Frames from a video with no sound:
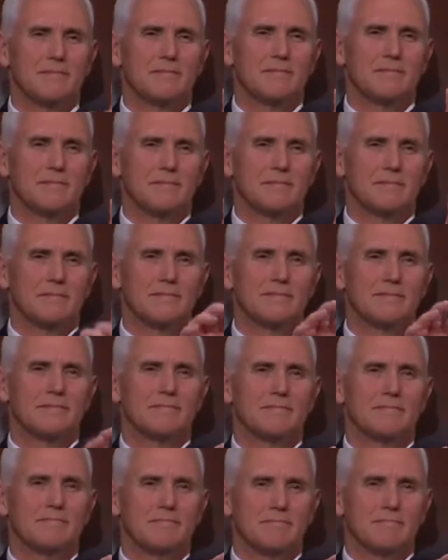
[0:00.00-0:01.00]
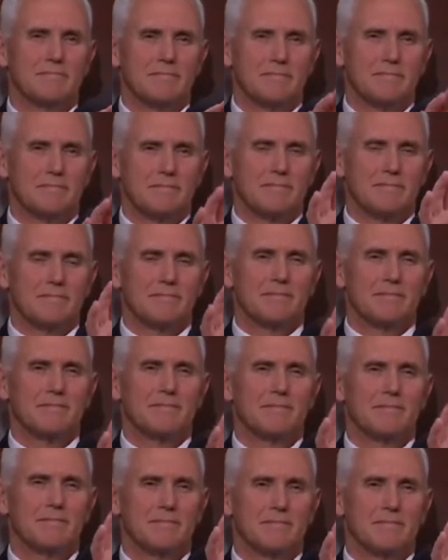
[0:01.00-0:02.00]

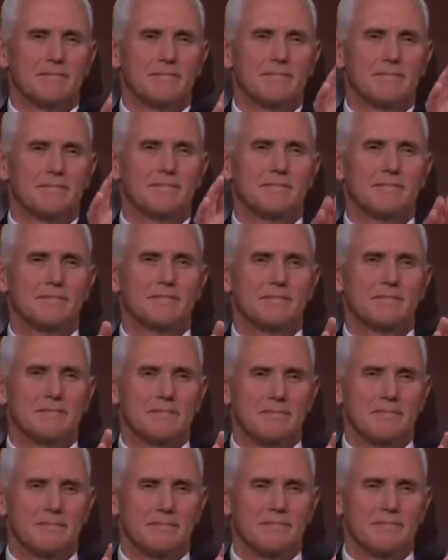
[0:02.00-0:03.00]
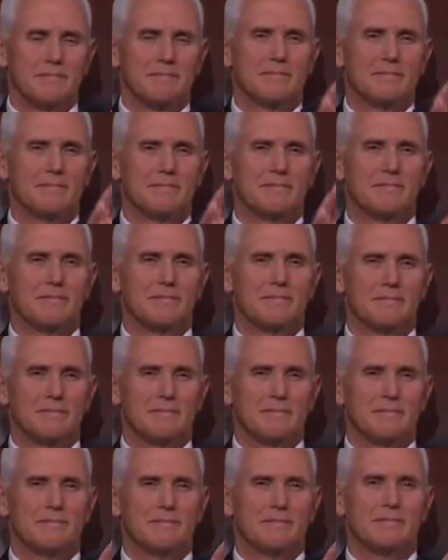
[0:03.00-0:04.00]

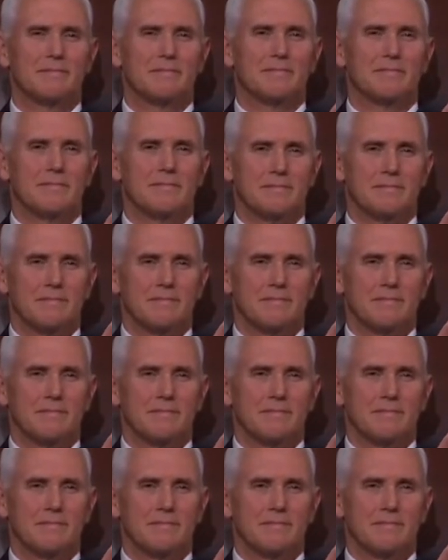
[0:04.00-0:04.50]
This person isn't speaking.